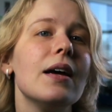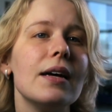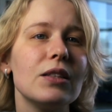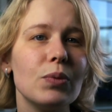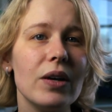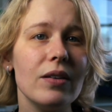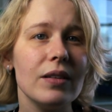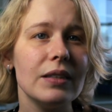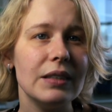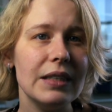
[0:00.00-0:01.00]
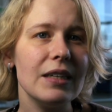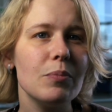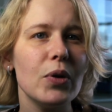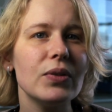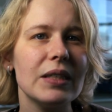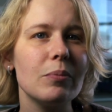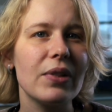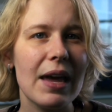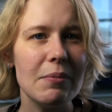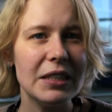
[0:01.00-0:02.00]
as well decomposing
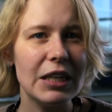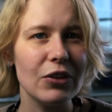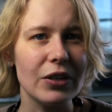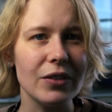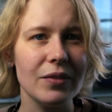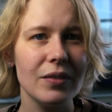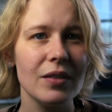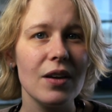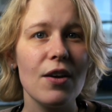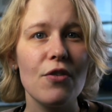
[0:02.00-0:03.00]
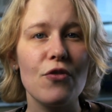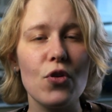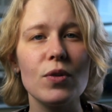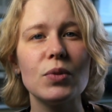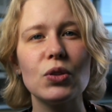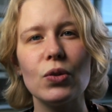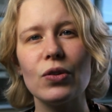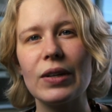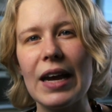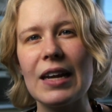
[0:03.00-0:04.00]
plant material forms soil
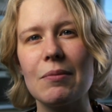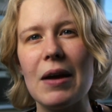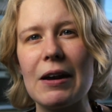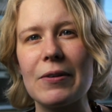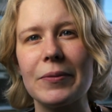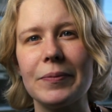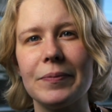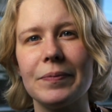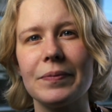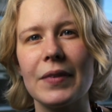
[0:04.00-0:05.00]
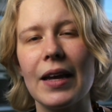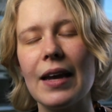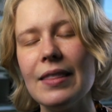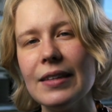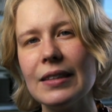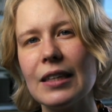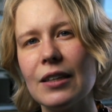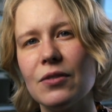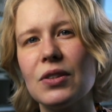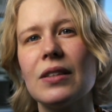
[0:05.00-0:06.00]
organic matter. And this
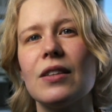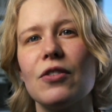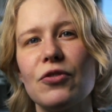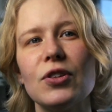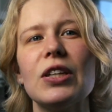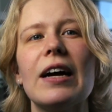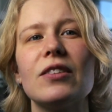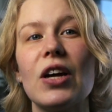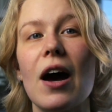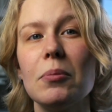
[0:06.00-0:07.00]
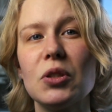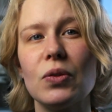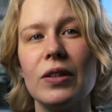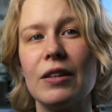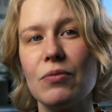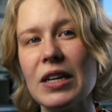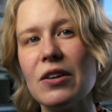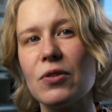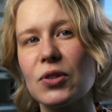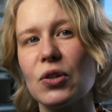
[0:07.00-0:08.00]
gives the fertile topsoil that we
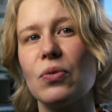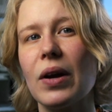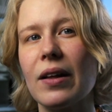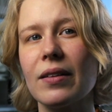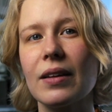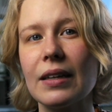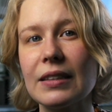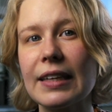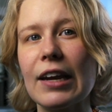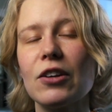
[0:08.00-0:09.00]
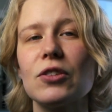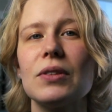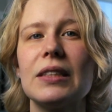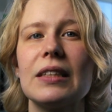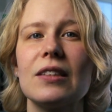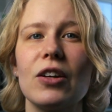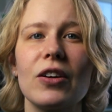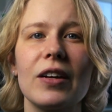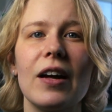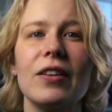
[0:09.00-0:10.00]
know so well its characteristic
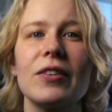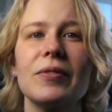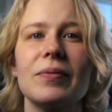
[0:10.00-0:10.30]
dark color.